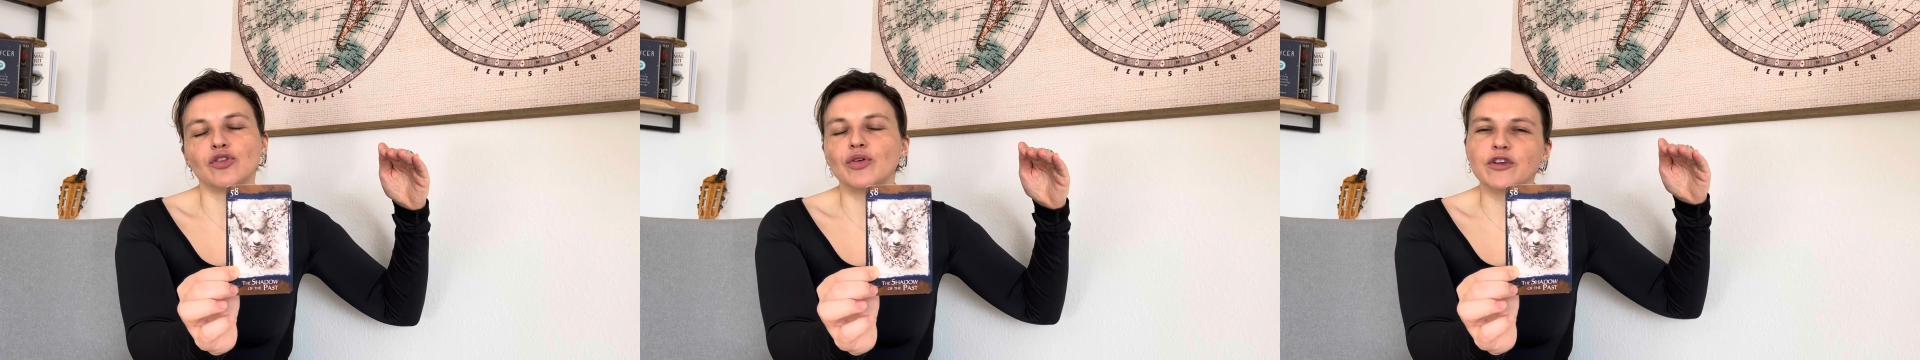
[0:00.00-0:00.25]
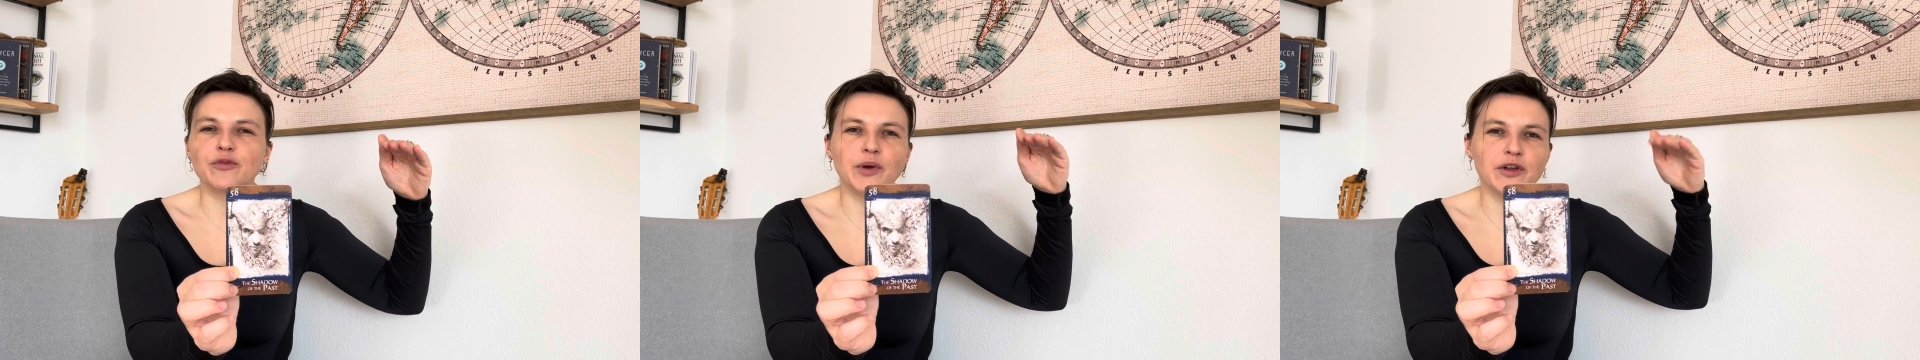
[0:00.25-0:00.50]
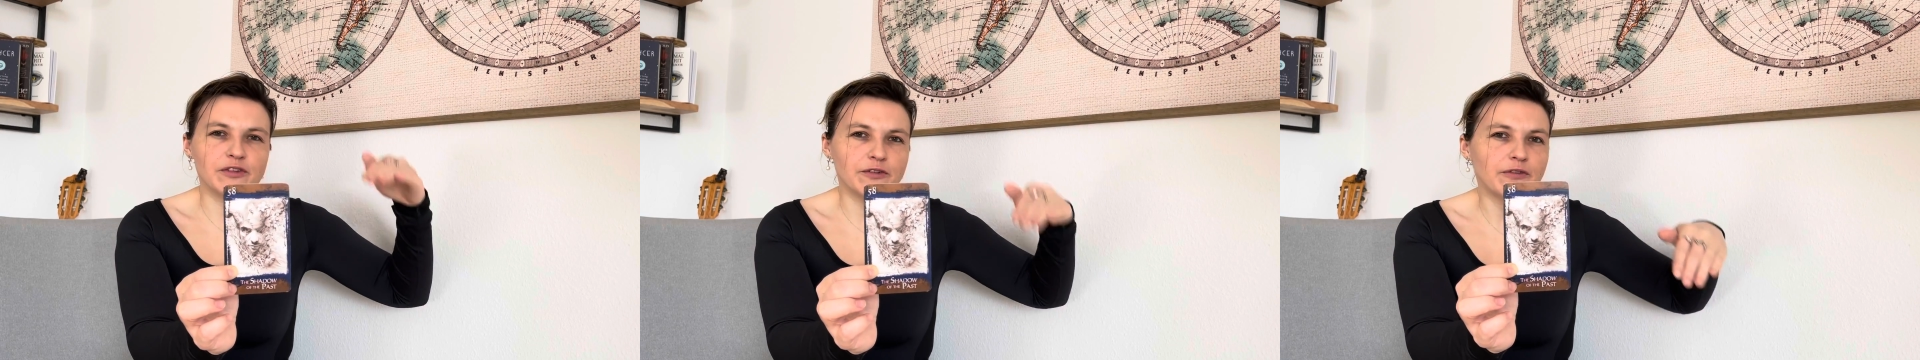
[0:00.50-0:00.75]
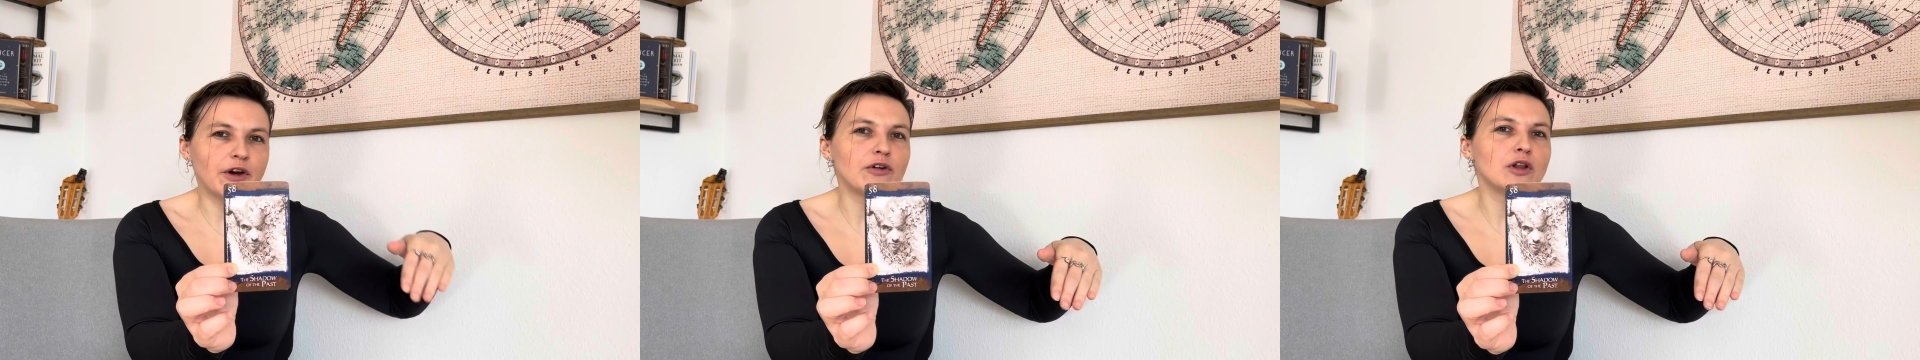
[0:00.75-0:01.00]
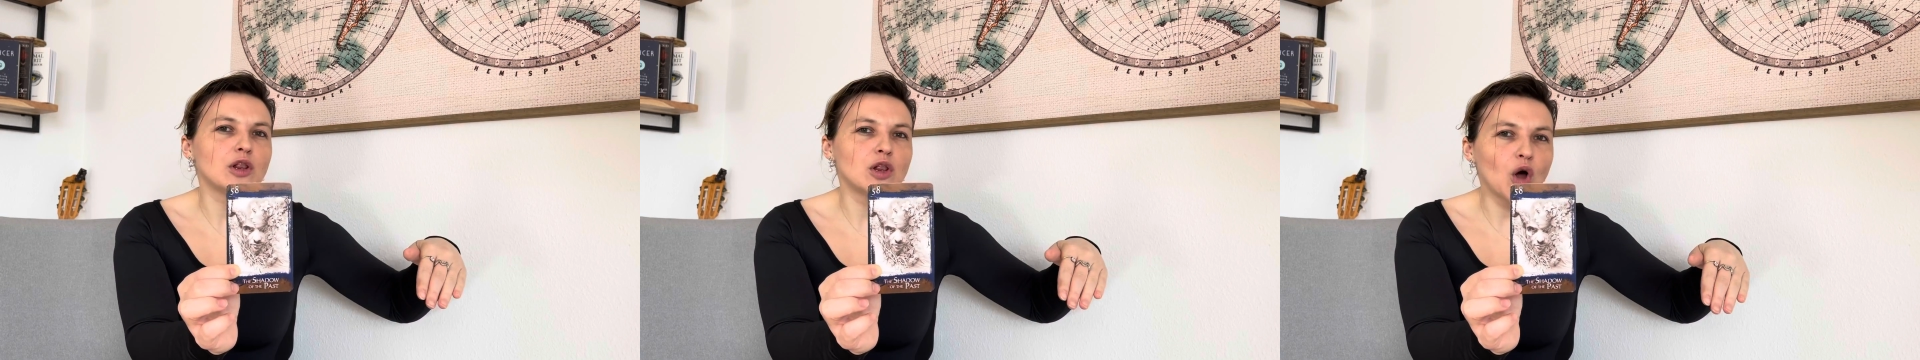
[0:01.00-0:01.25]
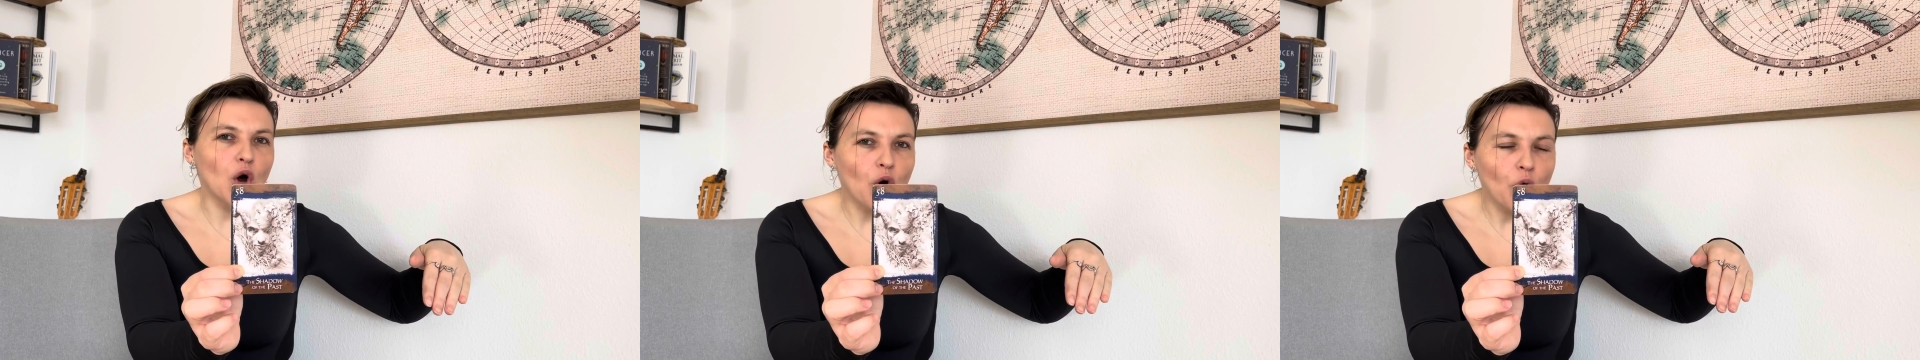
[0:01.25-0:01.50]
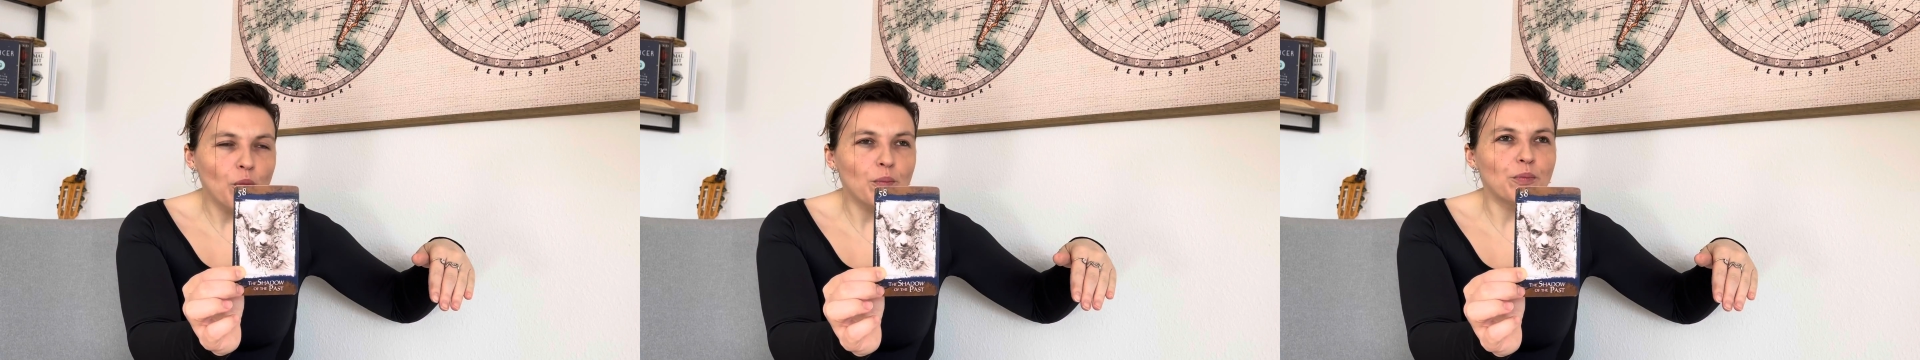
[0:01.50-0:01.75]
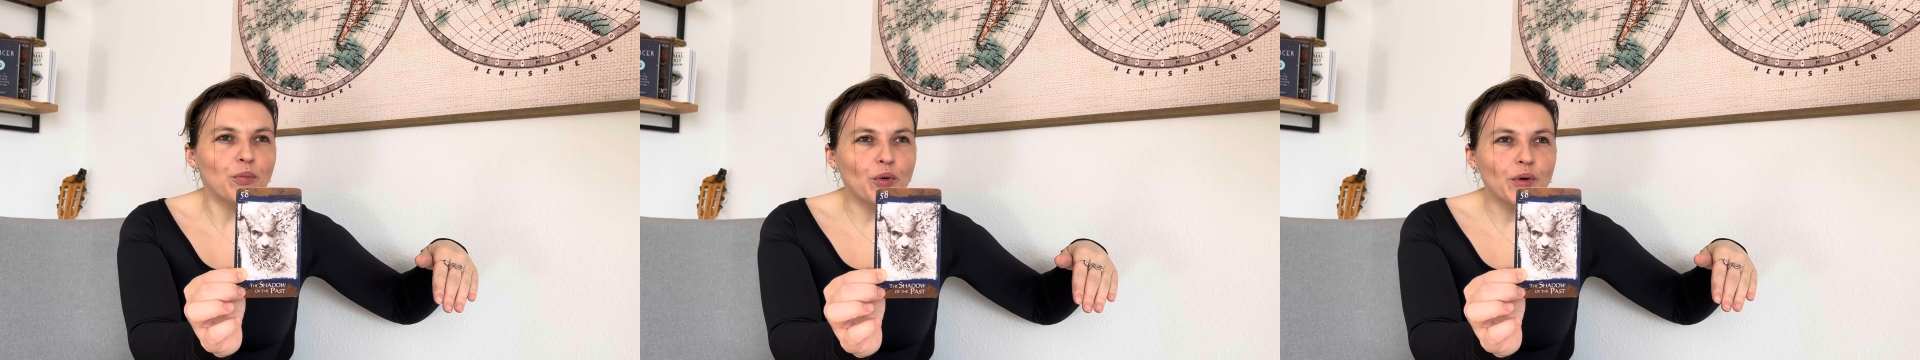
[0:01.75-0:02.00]
experience a very low
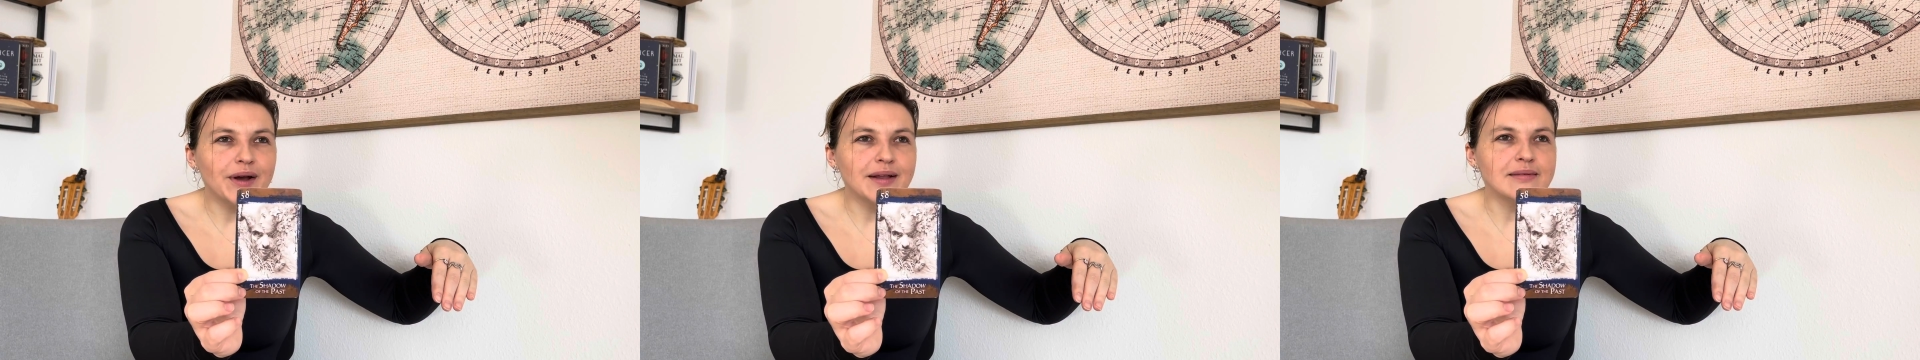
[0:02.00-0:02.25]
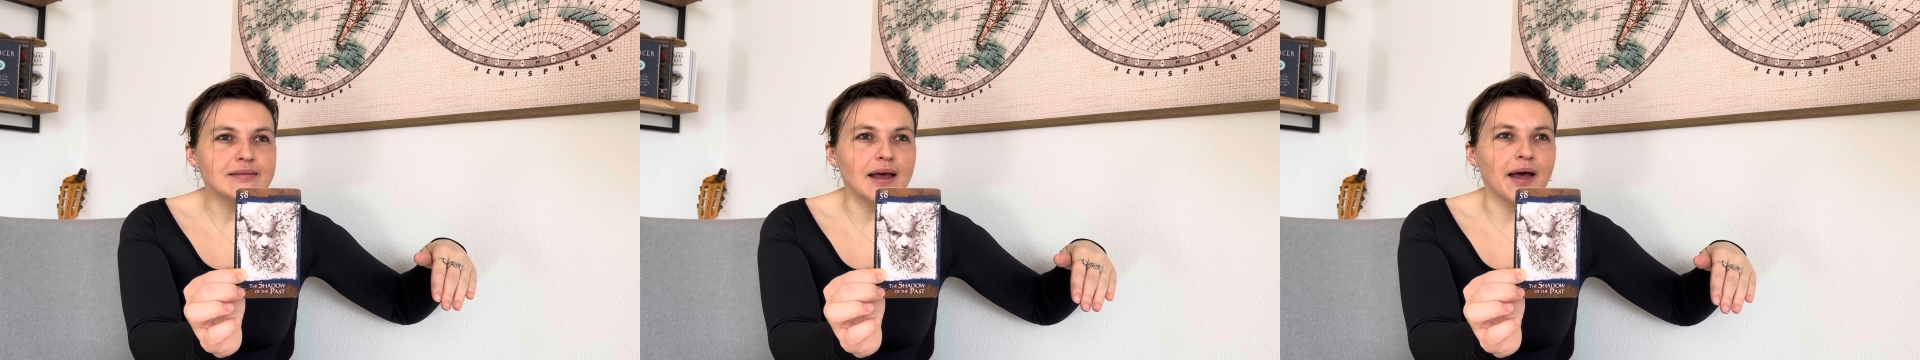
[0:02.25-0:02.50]
point,